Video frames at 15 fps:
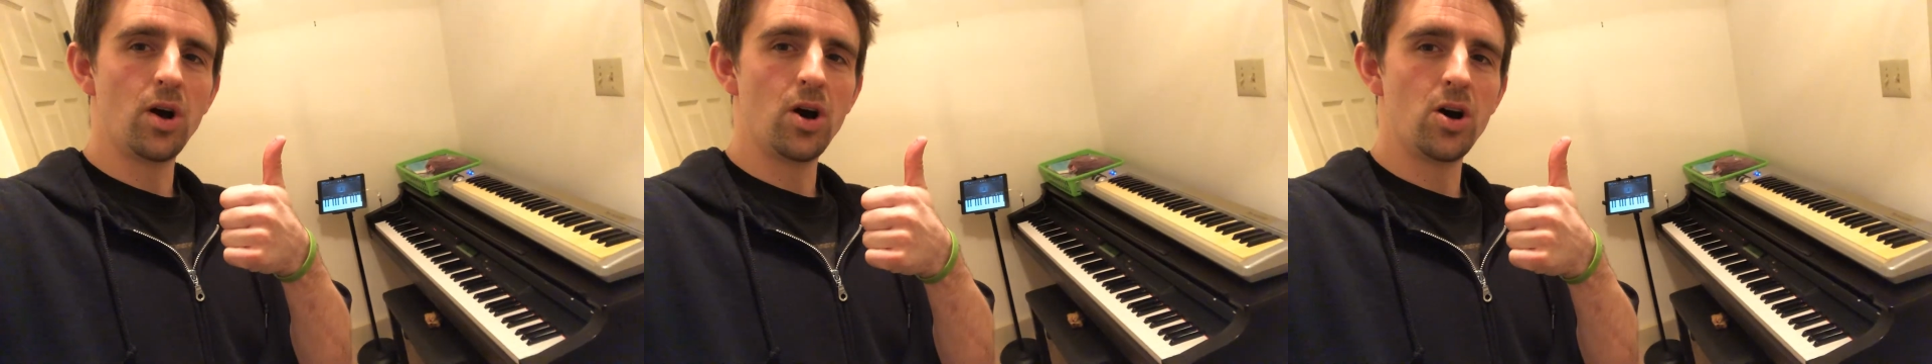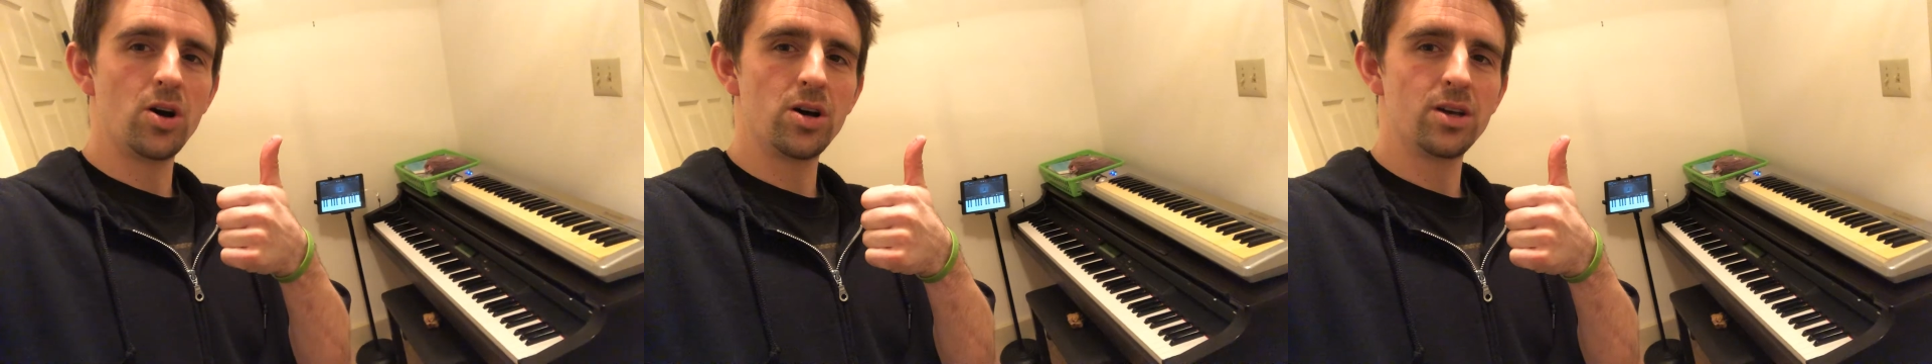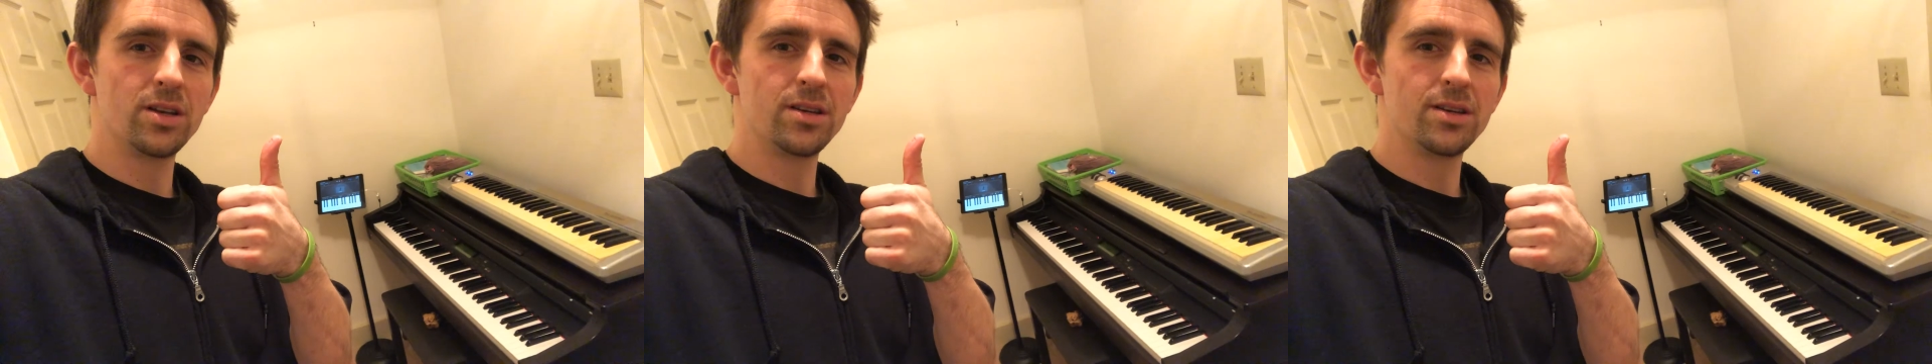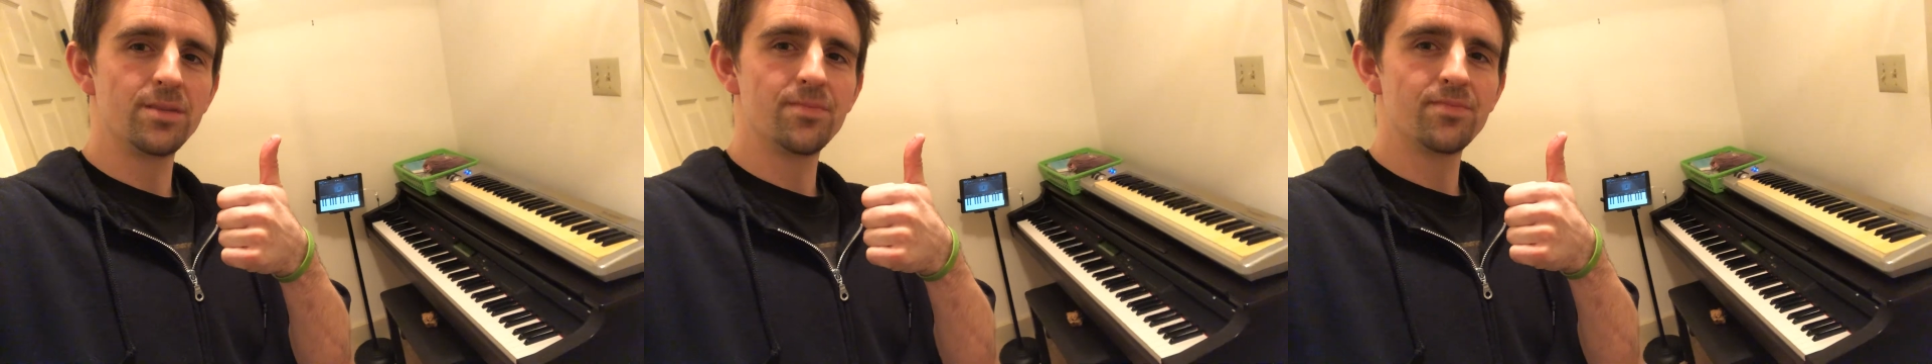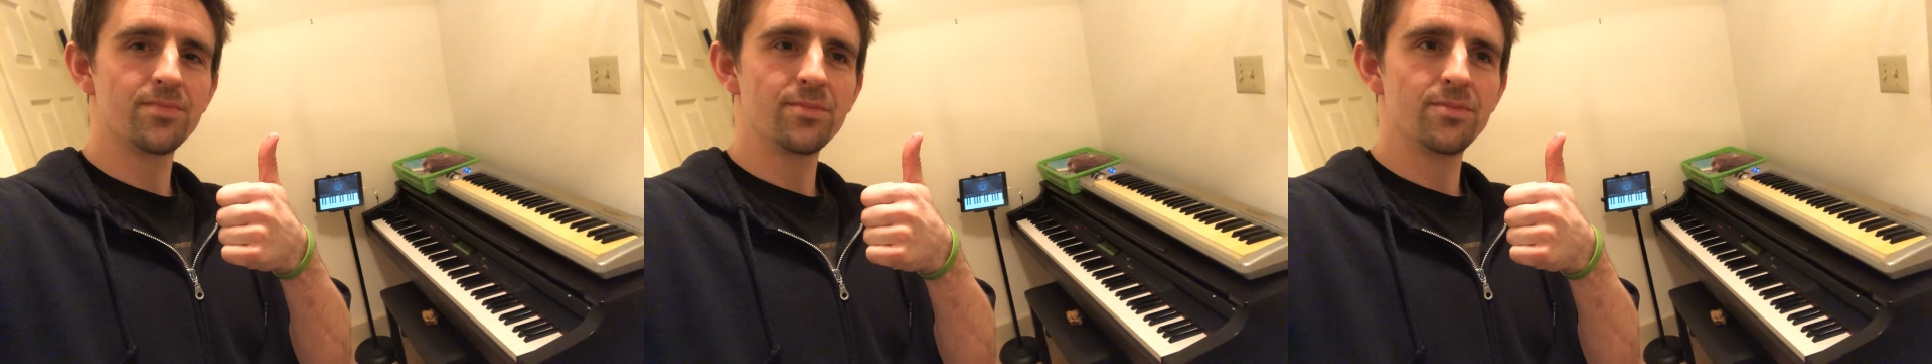
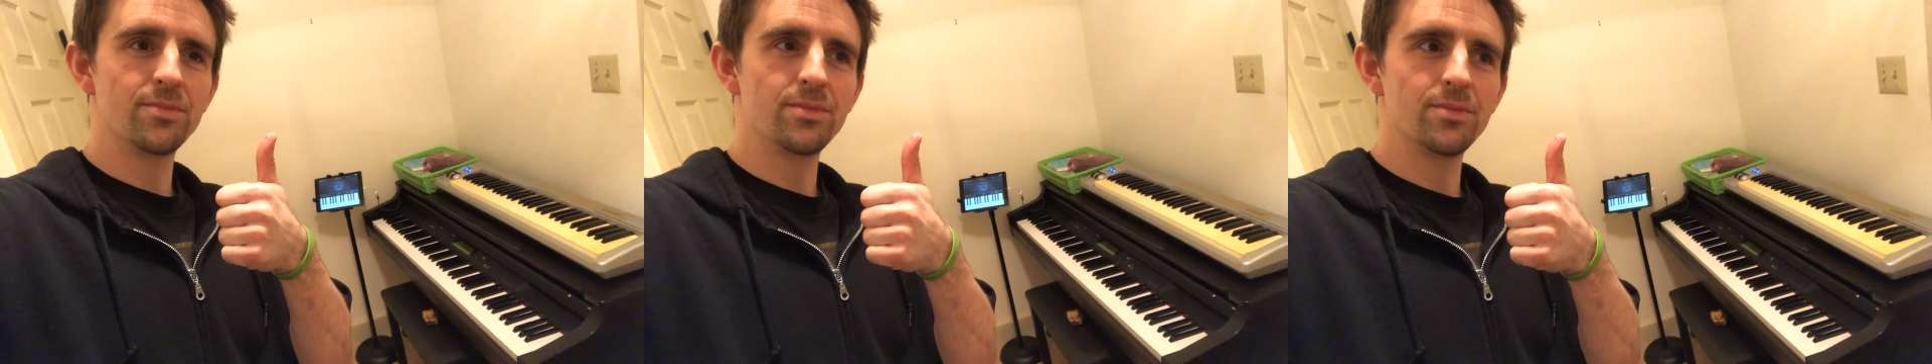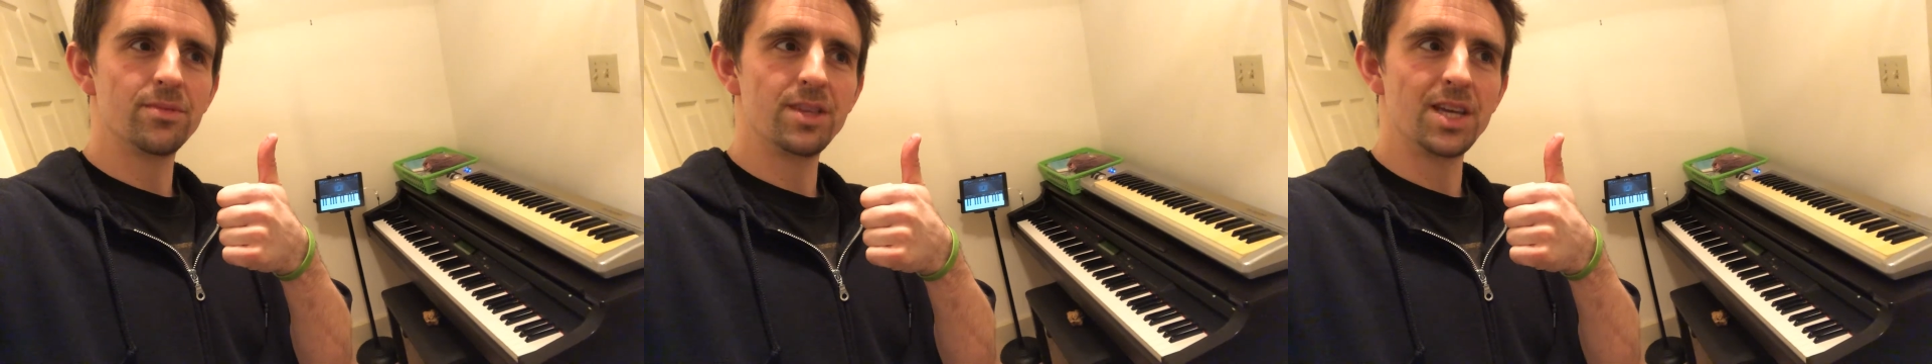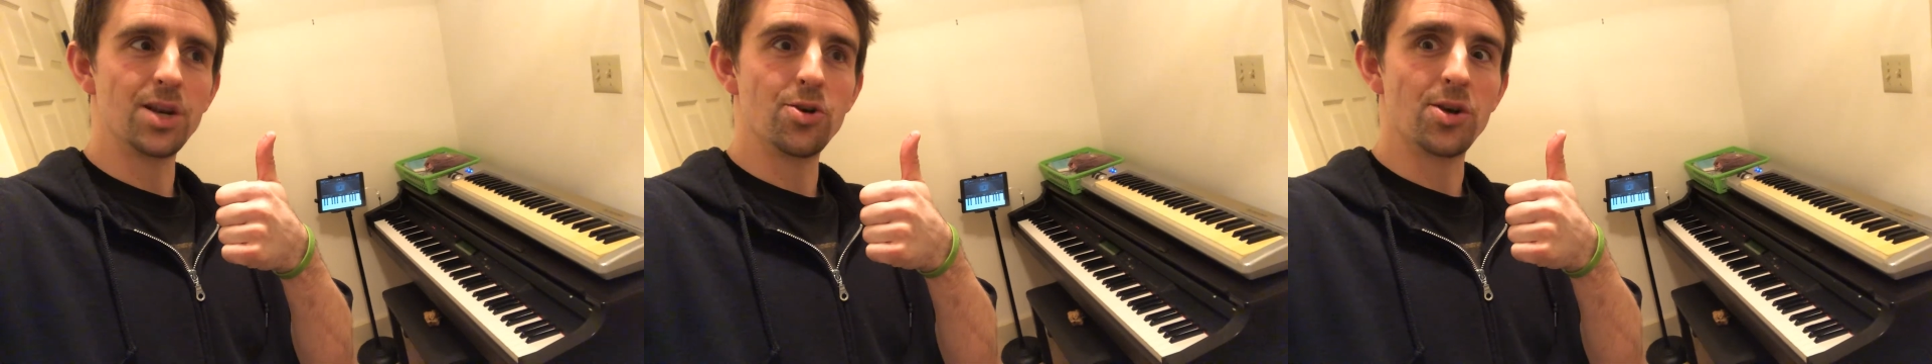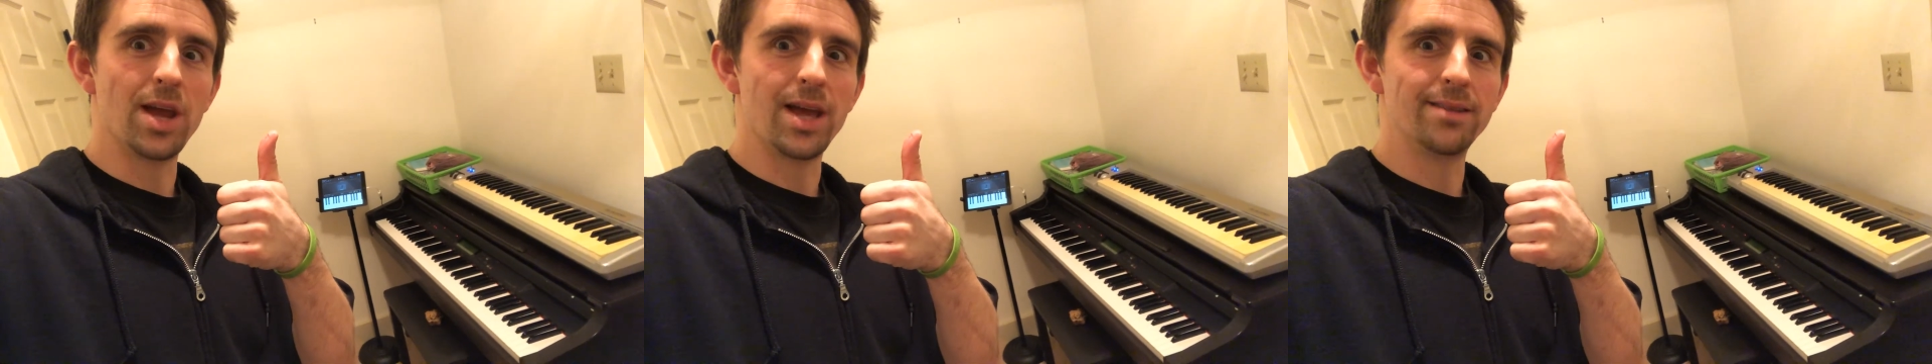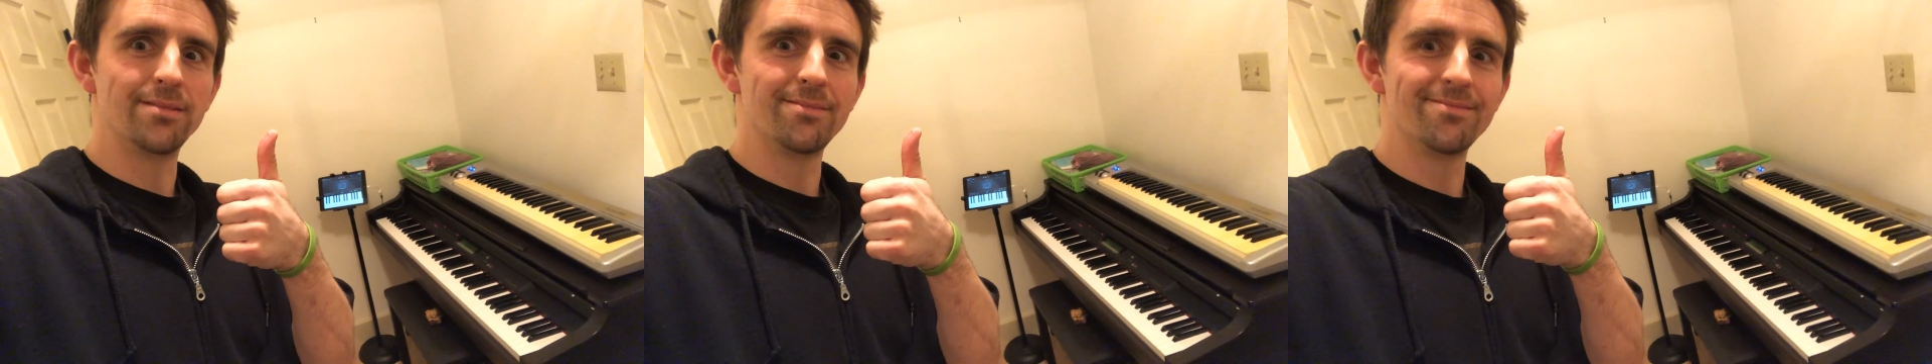on the
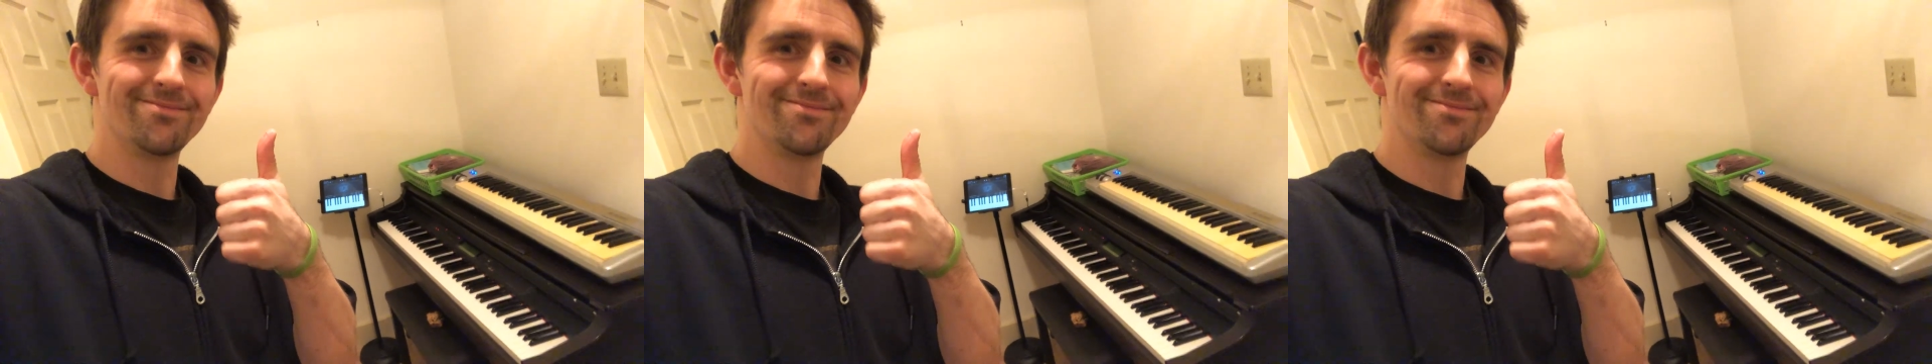internet.